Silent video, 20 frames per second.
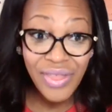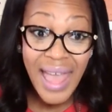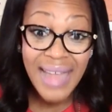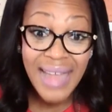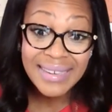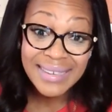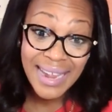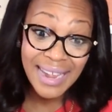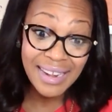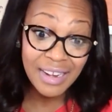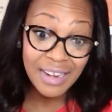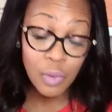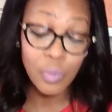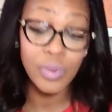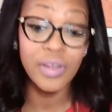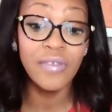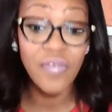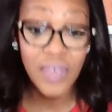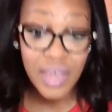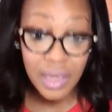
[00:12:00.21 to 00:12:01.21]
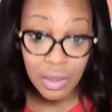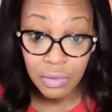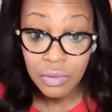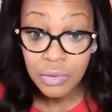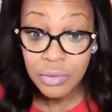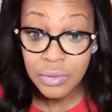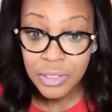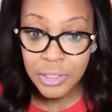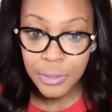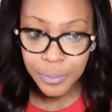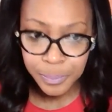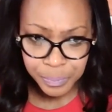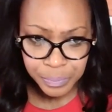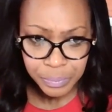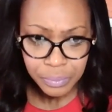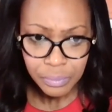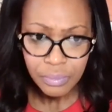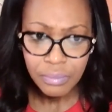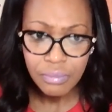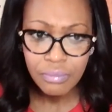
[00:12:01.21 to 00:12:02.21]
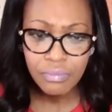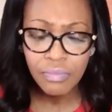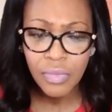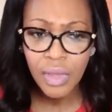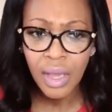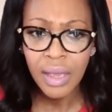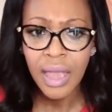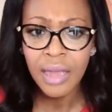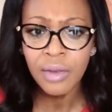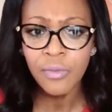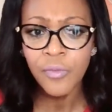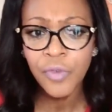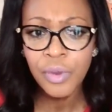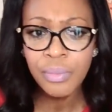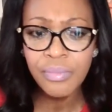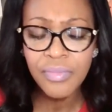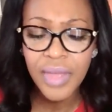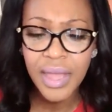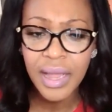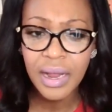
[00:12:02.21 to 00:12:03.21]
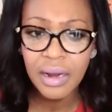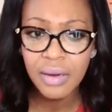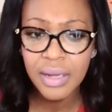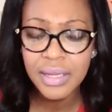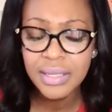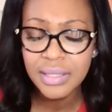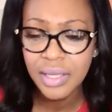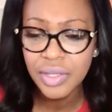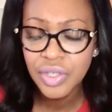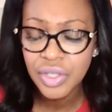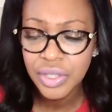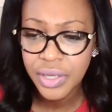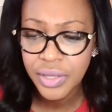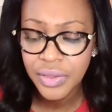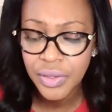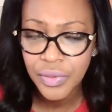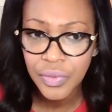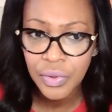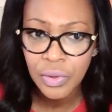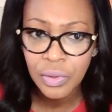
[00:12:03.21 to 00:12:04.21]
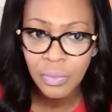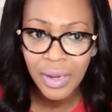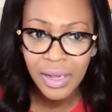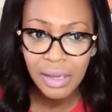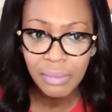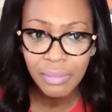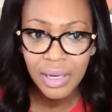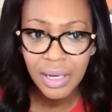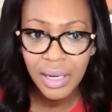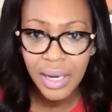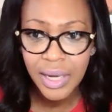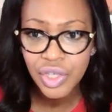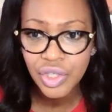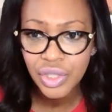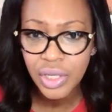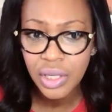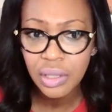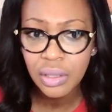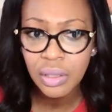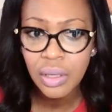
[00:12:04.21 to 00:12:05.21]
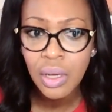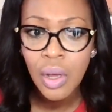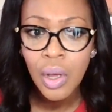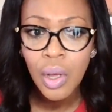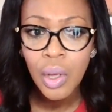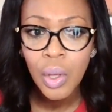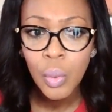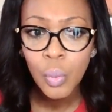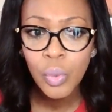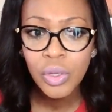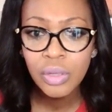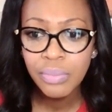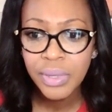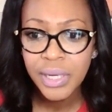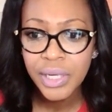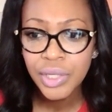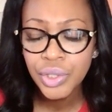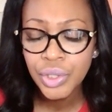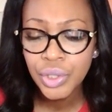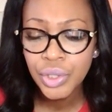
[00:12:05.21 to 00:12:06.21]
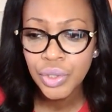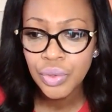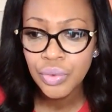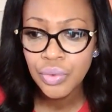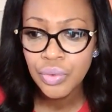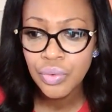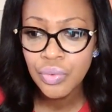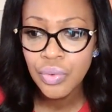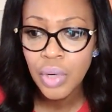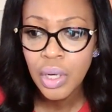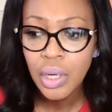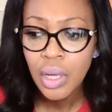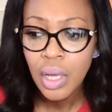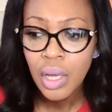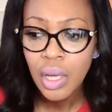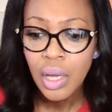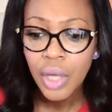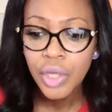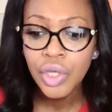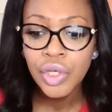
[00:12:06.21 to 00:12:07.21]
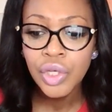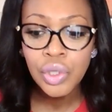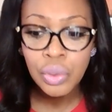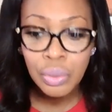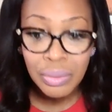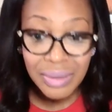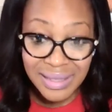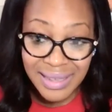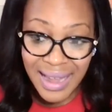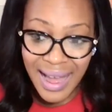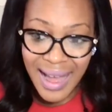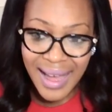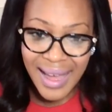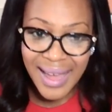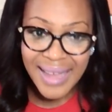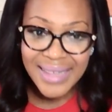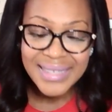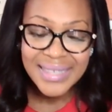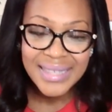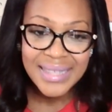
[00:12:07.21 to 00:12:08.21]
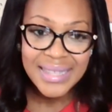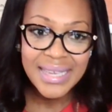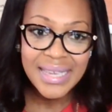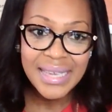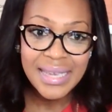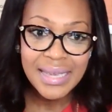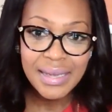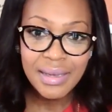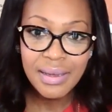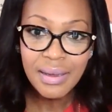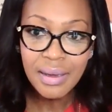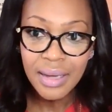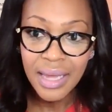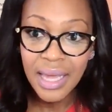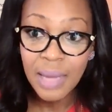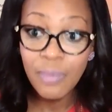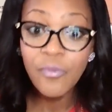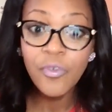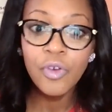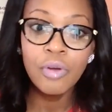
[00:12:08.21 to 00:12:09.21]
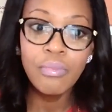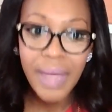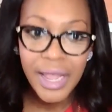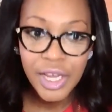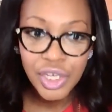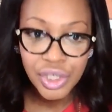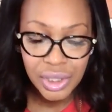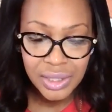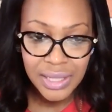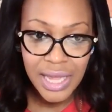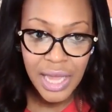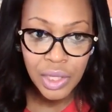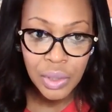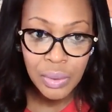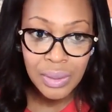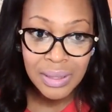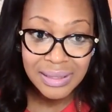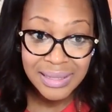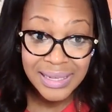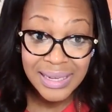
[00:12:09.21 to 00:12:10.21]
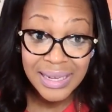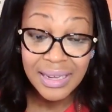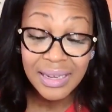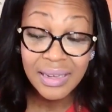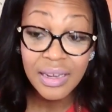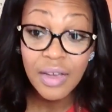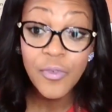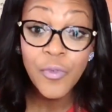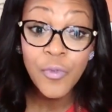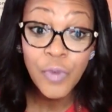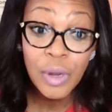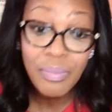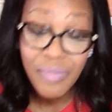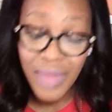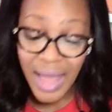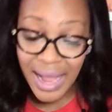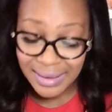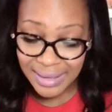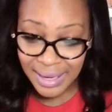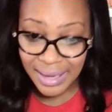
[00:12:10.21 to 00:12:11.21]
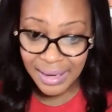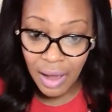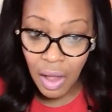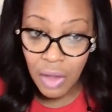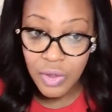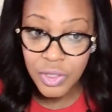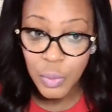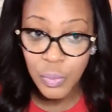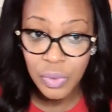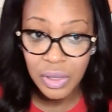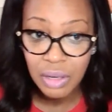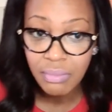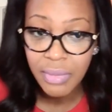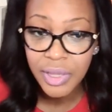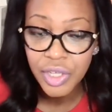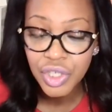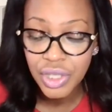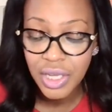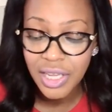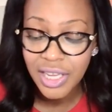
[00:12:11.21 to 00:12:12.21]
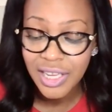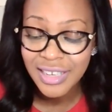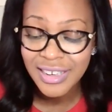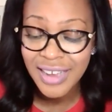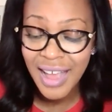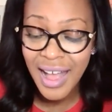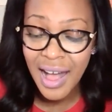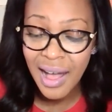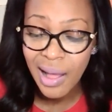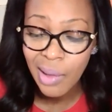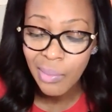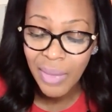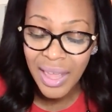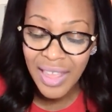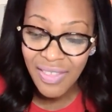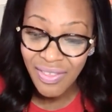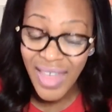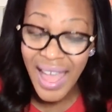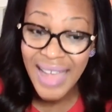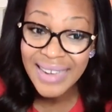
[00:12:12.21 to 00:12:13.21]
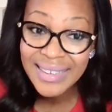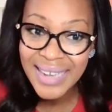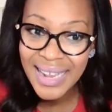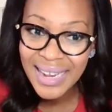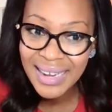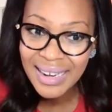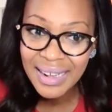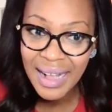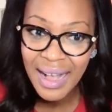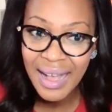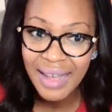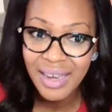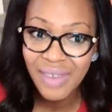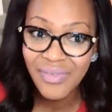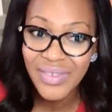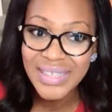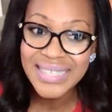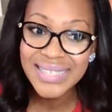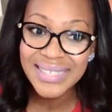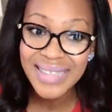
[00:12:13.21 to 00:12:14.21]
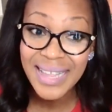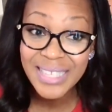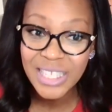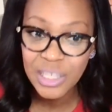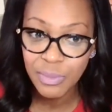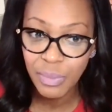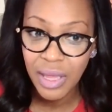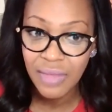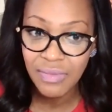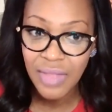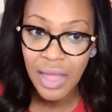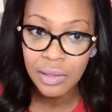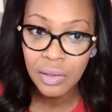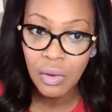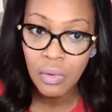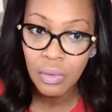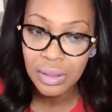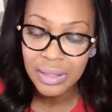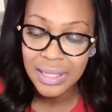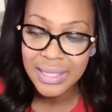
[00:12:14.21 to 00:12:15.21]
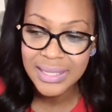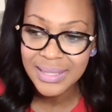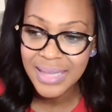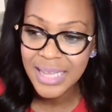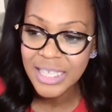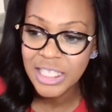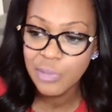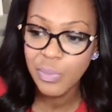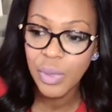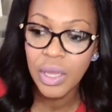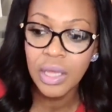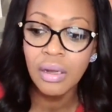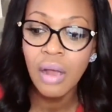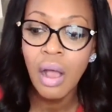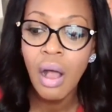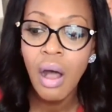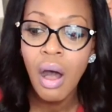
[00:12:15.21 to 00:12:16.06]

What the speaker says: that data reveals. And from there, essentially, the third recommendation would be to utilize the information that you glean from that data. I also want to mention in that data kind of assessment, that local assessment,